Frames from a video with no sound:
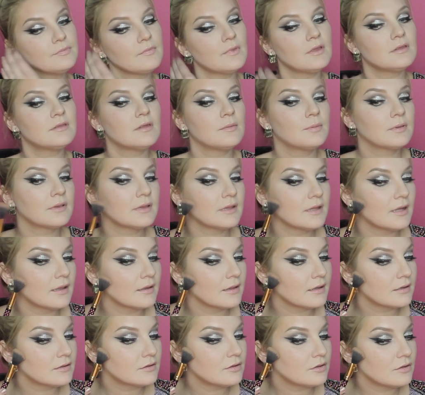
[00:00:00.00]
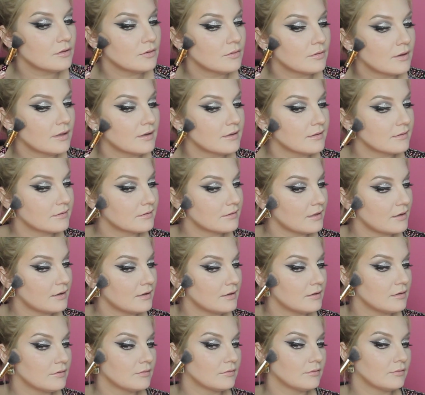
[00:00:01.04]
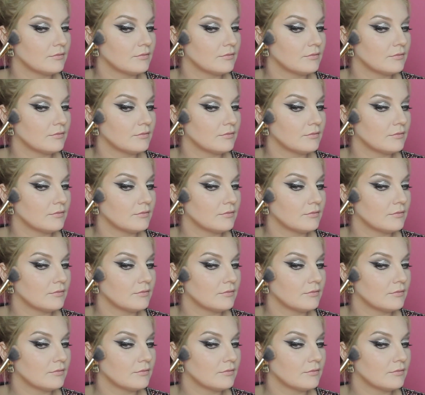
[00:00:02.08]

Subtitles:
And typically I like to kind of set it